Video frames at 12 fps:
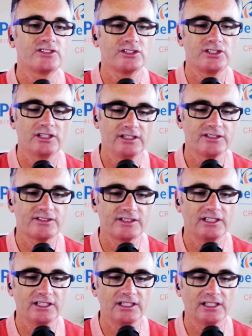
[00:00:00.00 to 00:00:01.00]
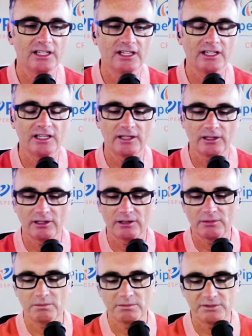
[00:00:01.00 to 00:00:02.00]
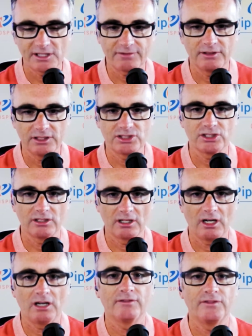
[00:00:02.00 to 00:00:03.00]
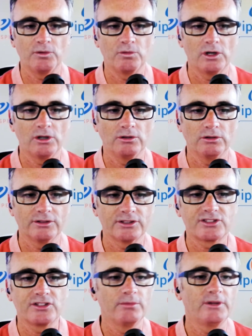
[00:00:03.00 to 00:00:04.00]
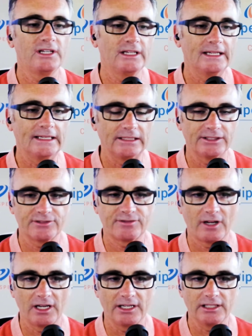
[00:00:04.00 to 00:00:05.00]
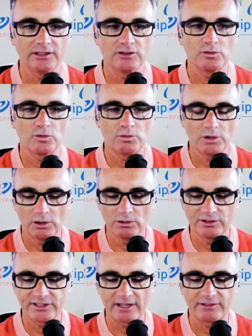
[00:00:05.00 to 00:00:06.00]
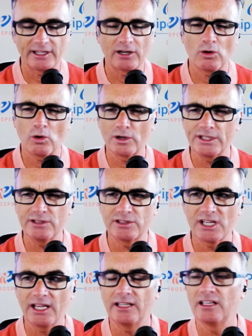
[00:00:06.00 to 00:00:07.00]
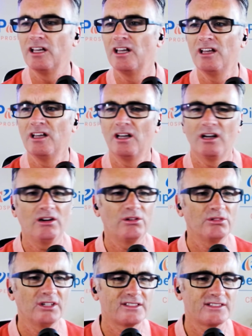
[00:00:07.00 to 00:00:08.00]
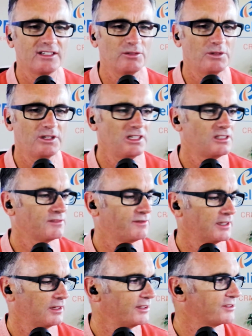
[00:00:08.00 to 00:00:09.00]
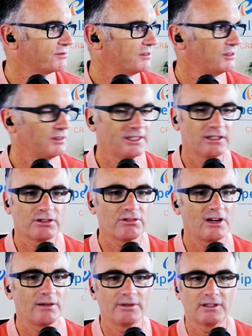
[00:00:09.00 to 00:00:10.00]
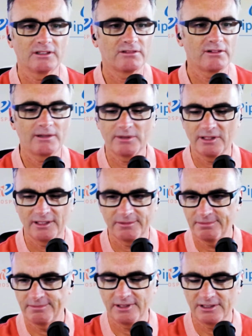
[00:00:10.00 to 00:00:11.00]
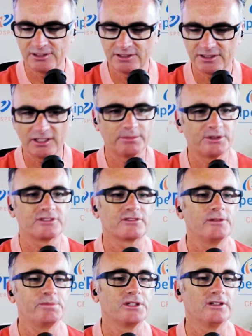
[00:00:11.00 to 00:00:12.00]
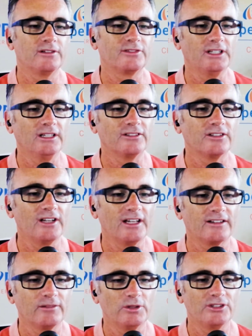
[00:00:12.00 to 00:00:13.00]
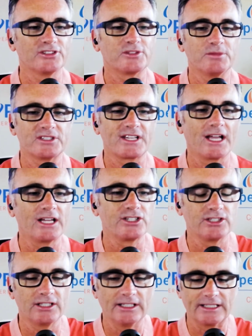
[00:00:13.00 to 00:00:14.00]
the definition of the role. There's so many ill-defined roles out there, or you take, oh, let's see, we need to fill this role here. Grab a job description off the internet and we'll just massage it a